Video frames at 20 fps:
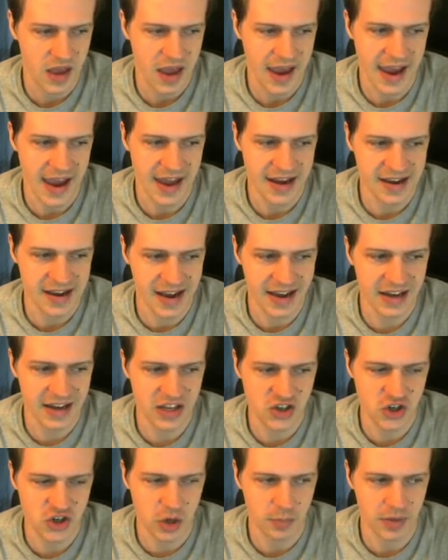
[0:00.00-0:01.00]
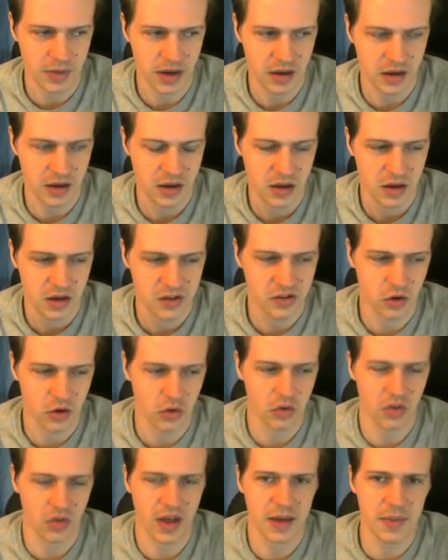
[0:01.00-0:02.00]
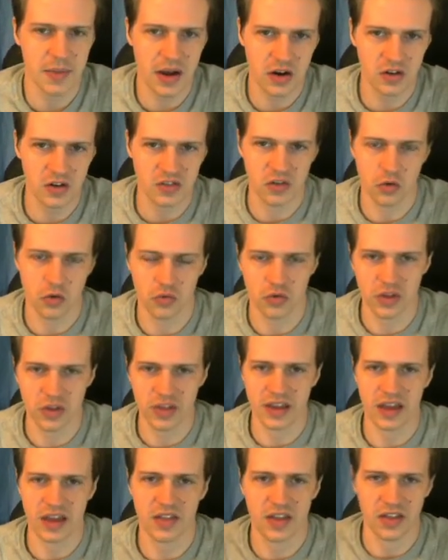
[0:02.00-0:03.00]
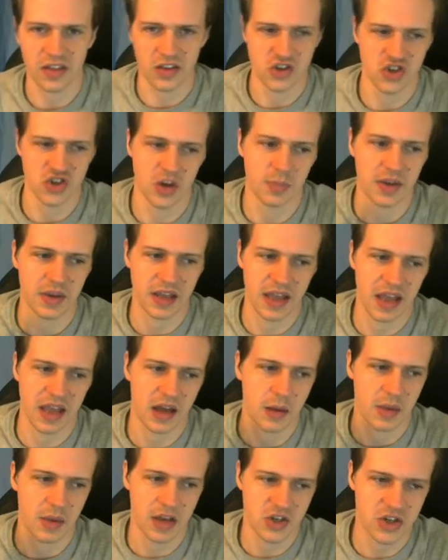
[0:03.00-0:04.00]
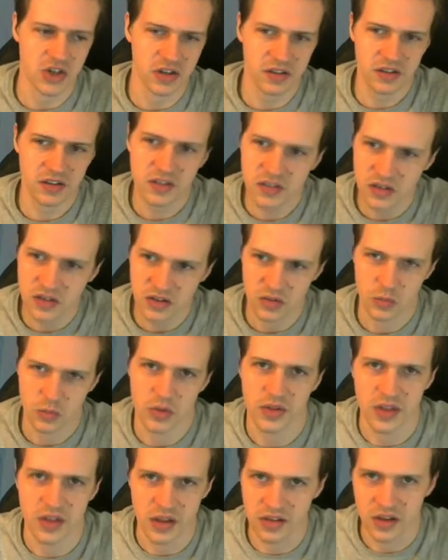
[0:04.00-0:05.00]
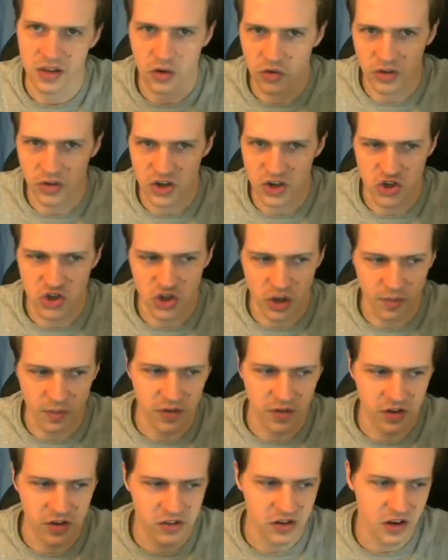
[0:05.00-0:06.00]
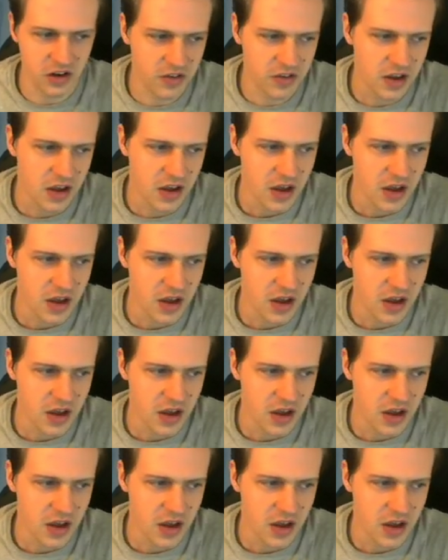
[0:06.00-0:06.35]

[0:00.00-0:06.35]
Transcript: and 90 jumping. So linebackers don't really get like the jumping animations. They don't really jump for stuff.